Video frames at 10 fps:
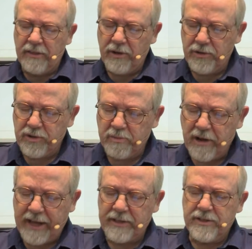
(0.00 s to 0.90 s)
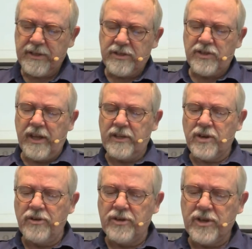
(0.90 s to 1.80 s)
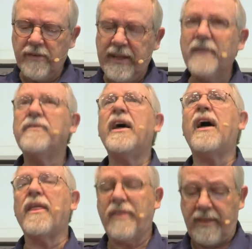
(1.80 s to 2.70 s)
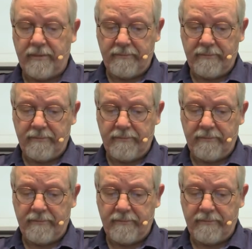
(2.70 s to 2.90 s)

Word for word: that those who practice such things are deserving of death,